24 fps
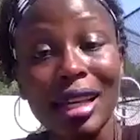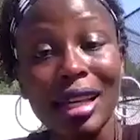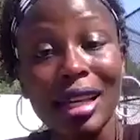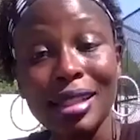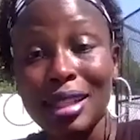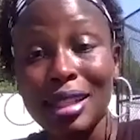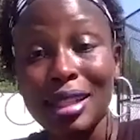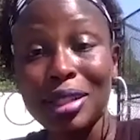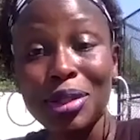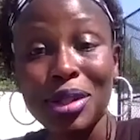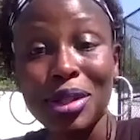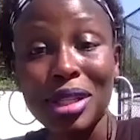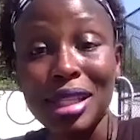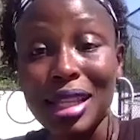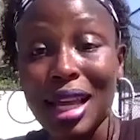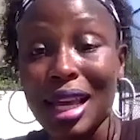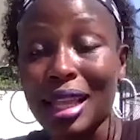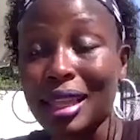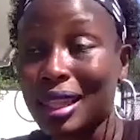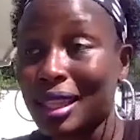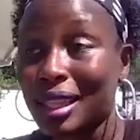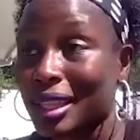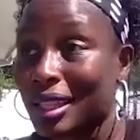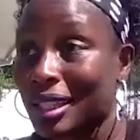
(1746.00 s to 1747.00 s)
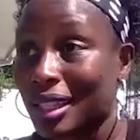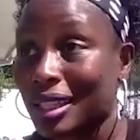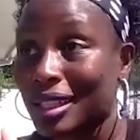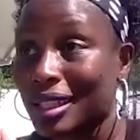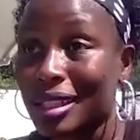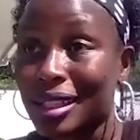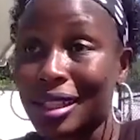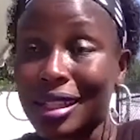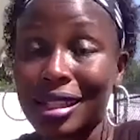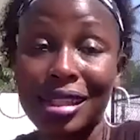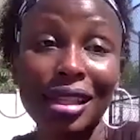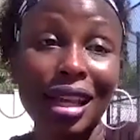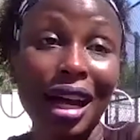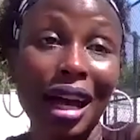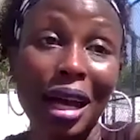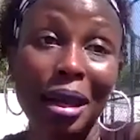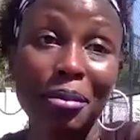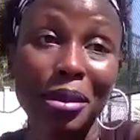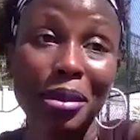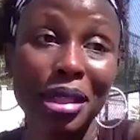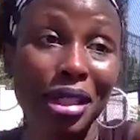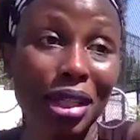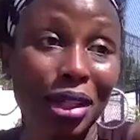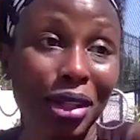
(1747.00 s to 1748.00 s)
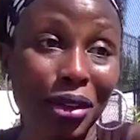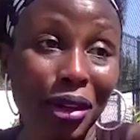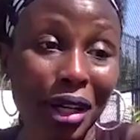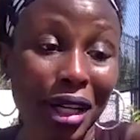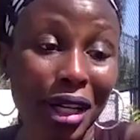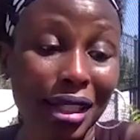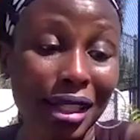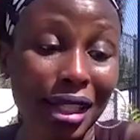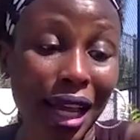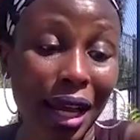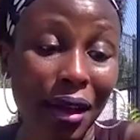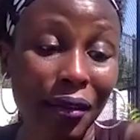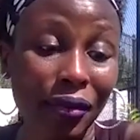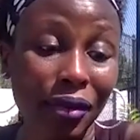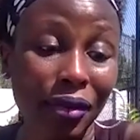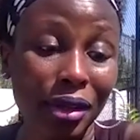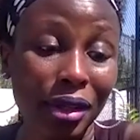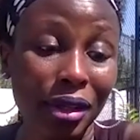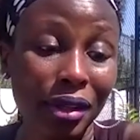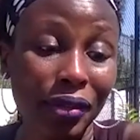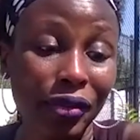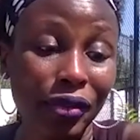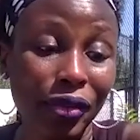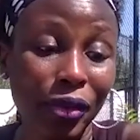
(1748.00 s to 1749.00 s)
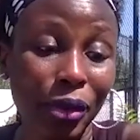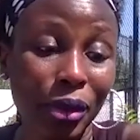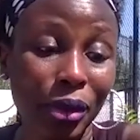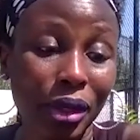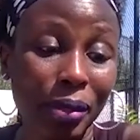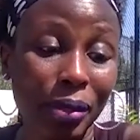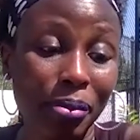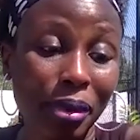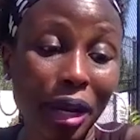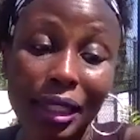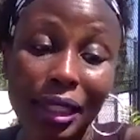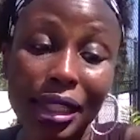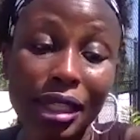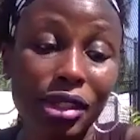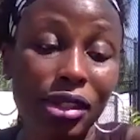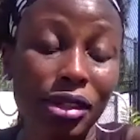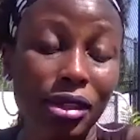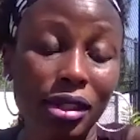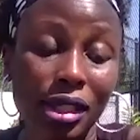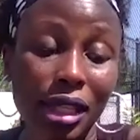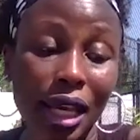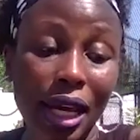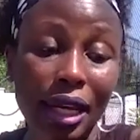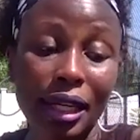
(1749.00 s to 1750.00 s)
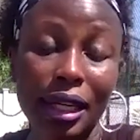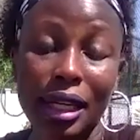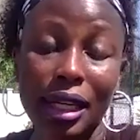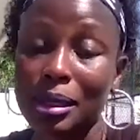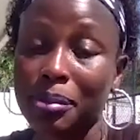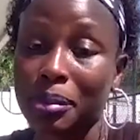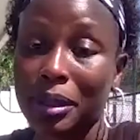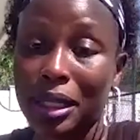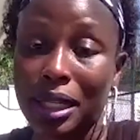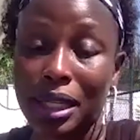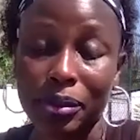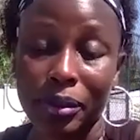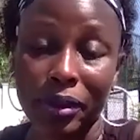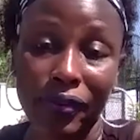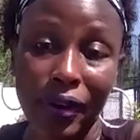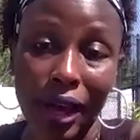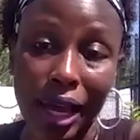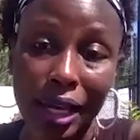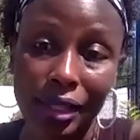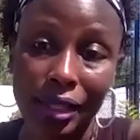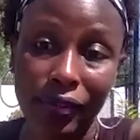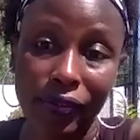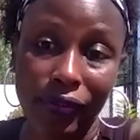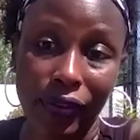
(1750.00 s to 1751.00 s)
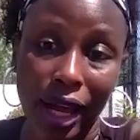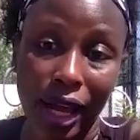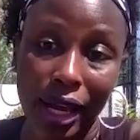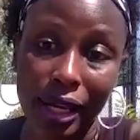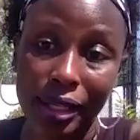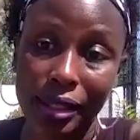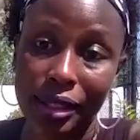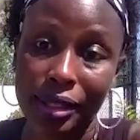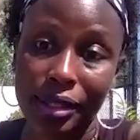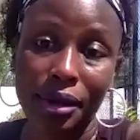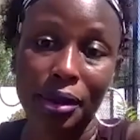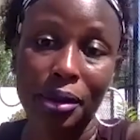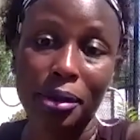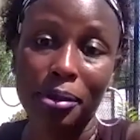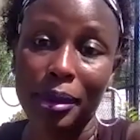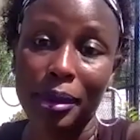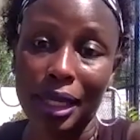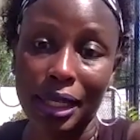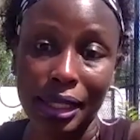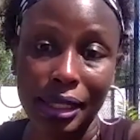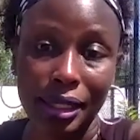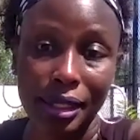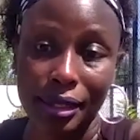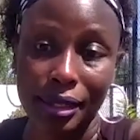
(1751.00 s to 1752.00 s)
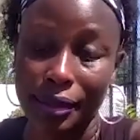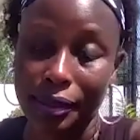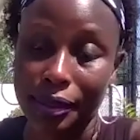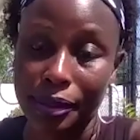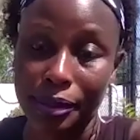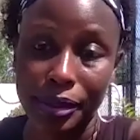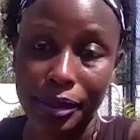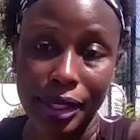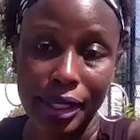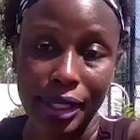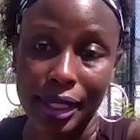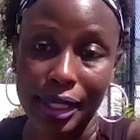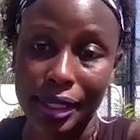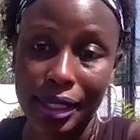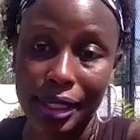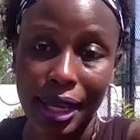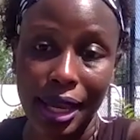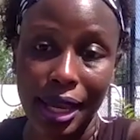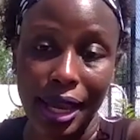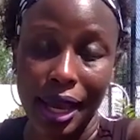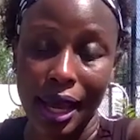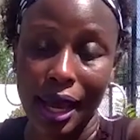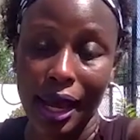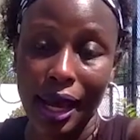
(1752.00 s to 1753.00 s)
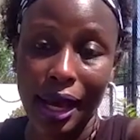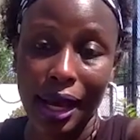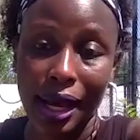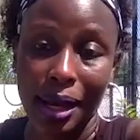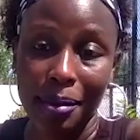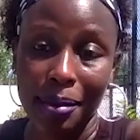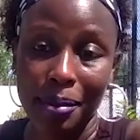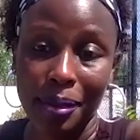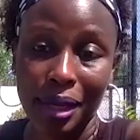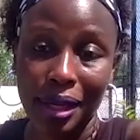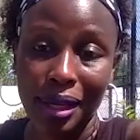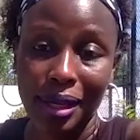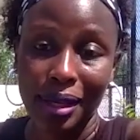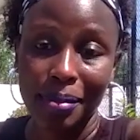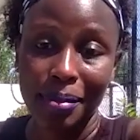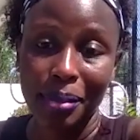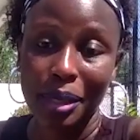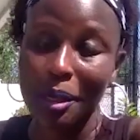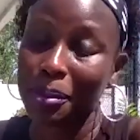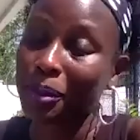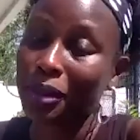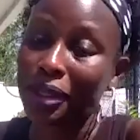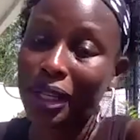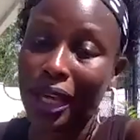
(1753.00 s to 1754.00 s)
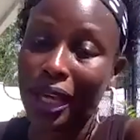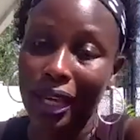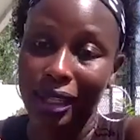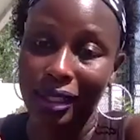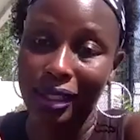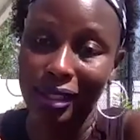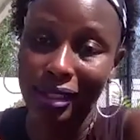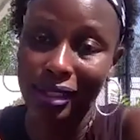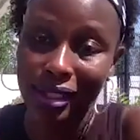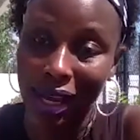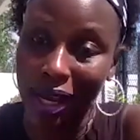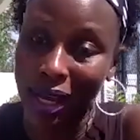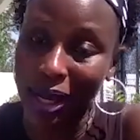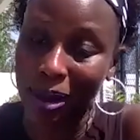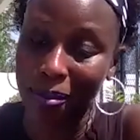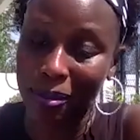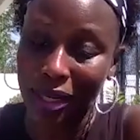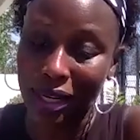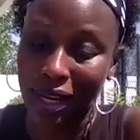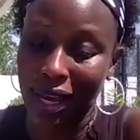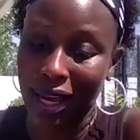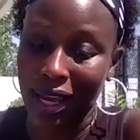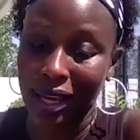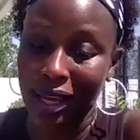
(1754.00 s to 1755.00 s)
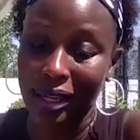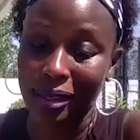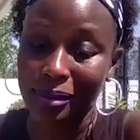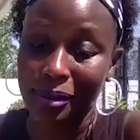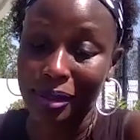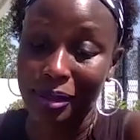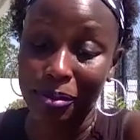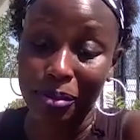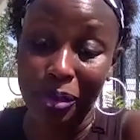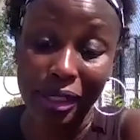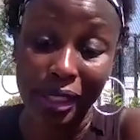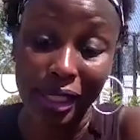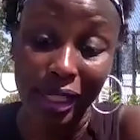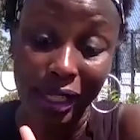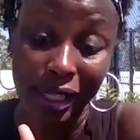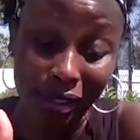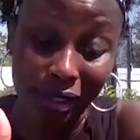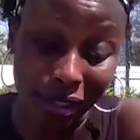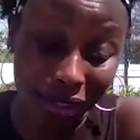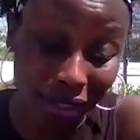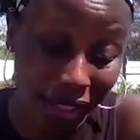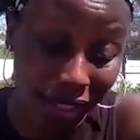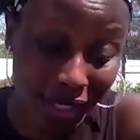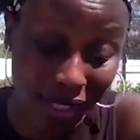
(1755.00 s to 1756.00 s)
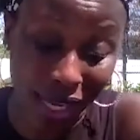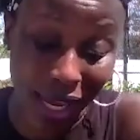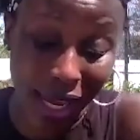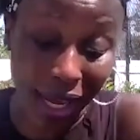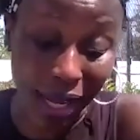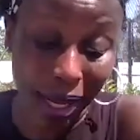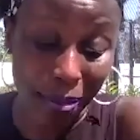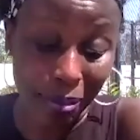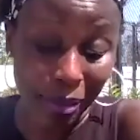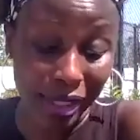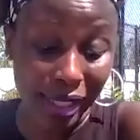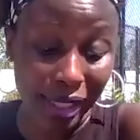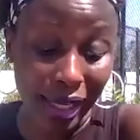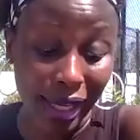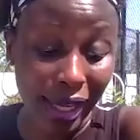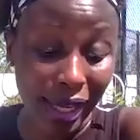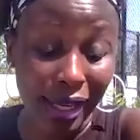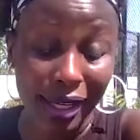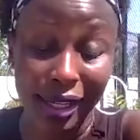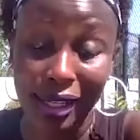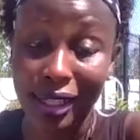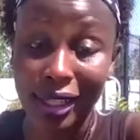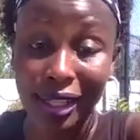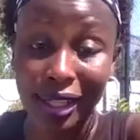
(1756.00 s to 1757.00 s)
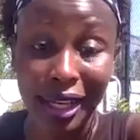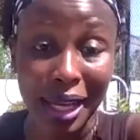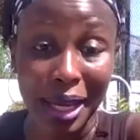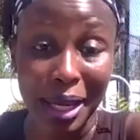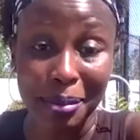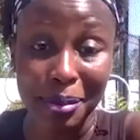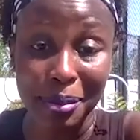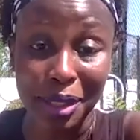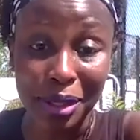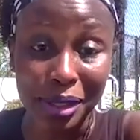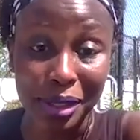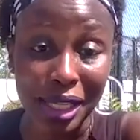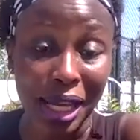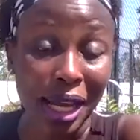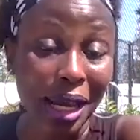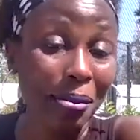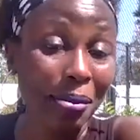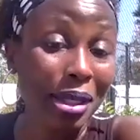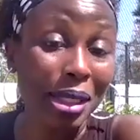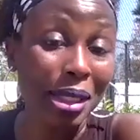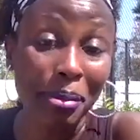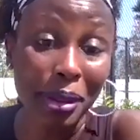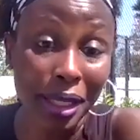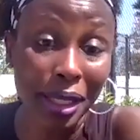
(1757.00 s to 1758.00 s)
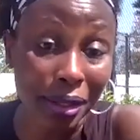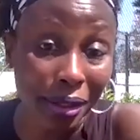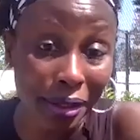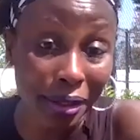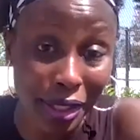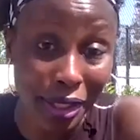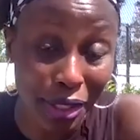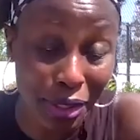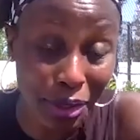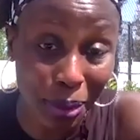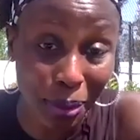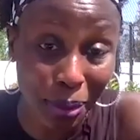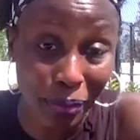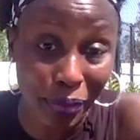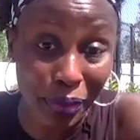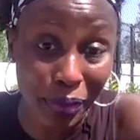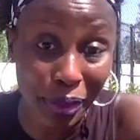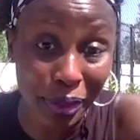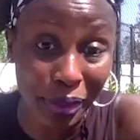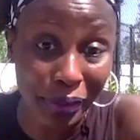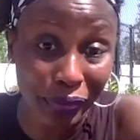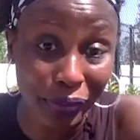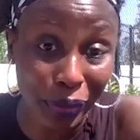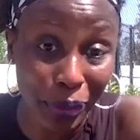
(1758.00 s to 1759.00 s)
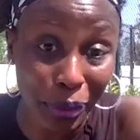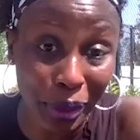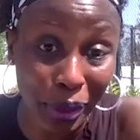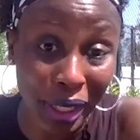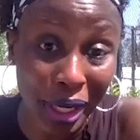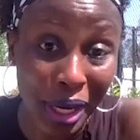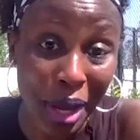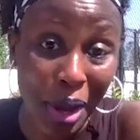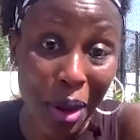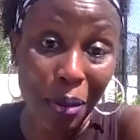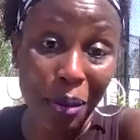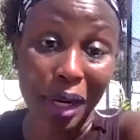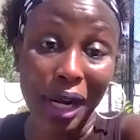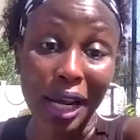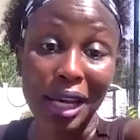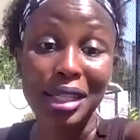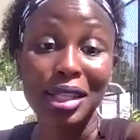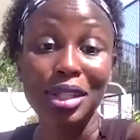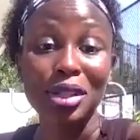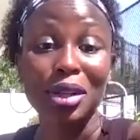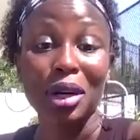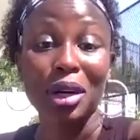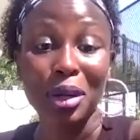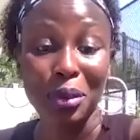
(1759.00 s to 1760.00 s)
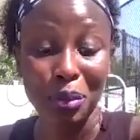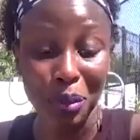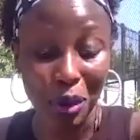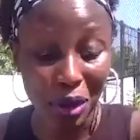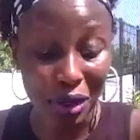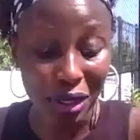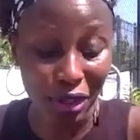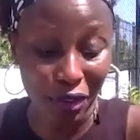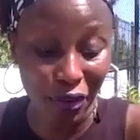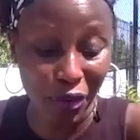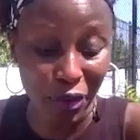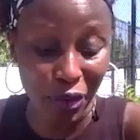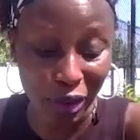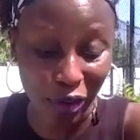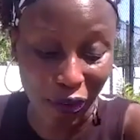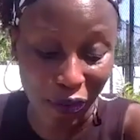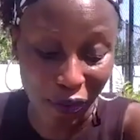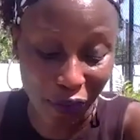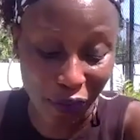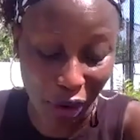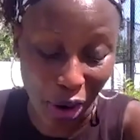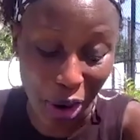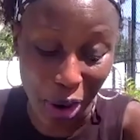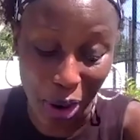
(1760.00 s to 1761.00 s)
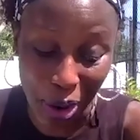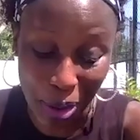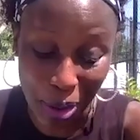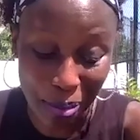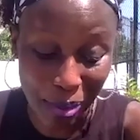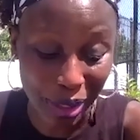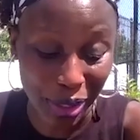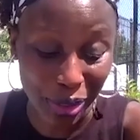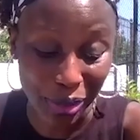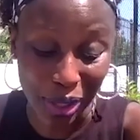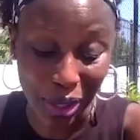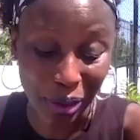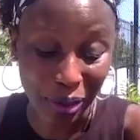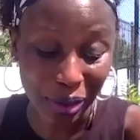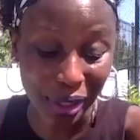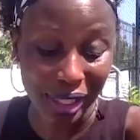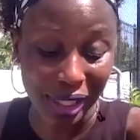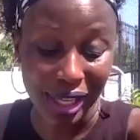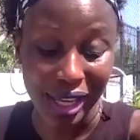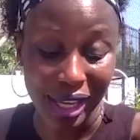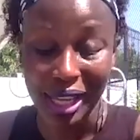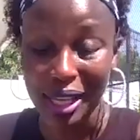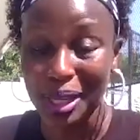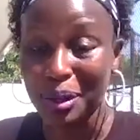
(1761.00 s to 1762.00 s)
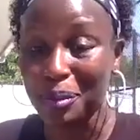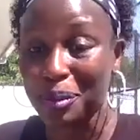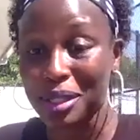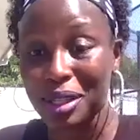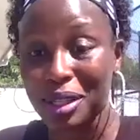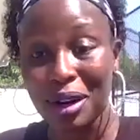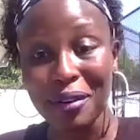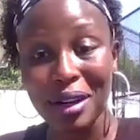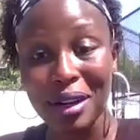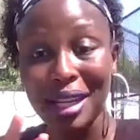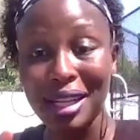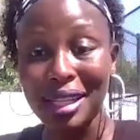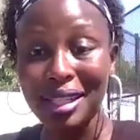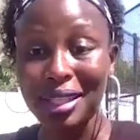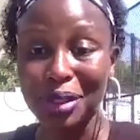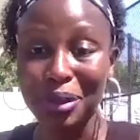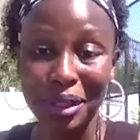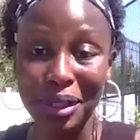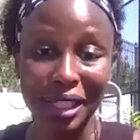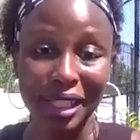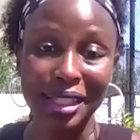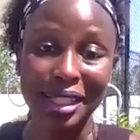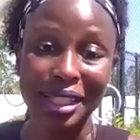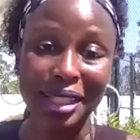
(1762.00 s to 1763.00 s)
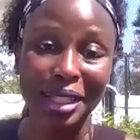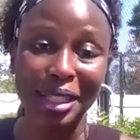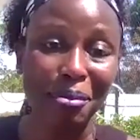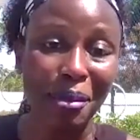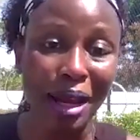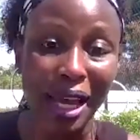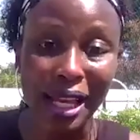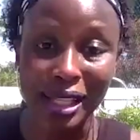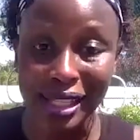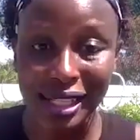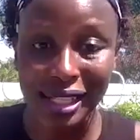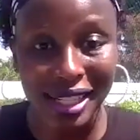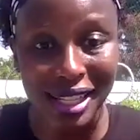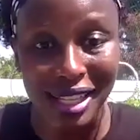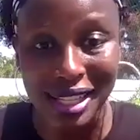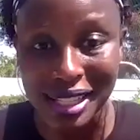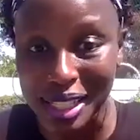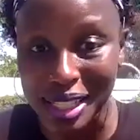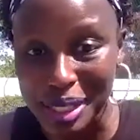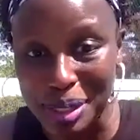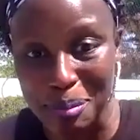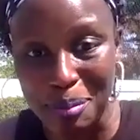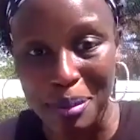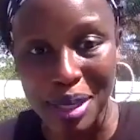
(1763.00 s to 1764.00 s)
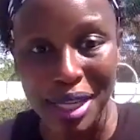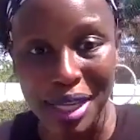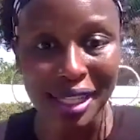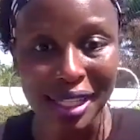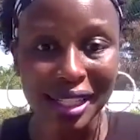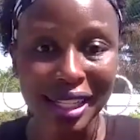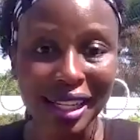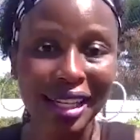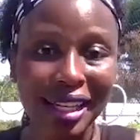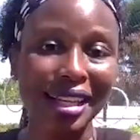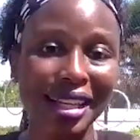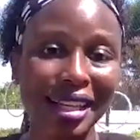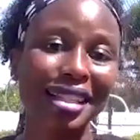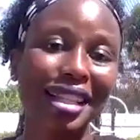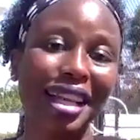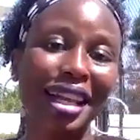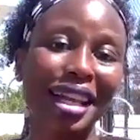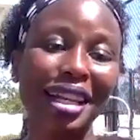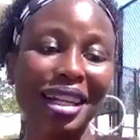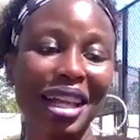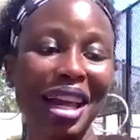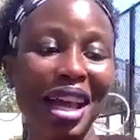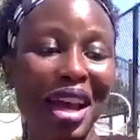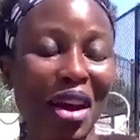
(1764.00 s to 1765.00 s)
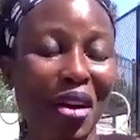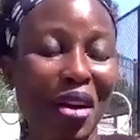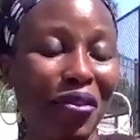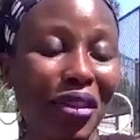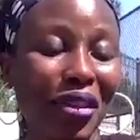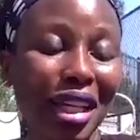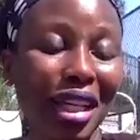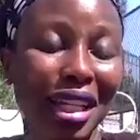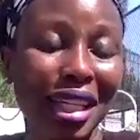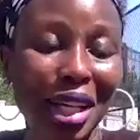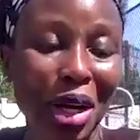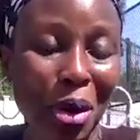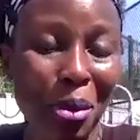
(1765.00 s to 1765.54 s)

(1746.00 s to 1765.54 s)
solutions. I think this this time is a great time for for practitioners like us because we've had to find so many solutions. Um, people like Tom and I, particularly Tom, was ahead of the game. So Tom has been on Zoom for, for when I started working for the firm, you know, he, he was already doing instant messages as meetings and video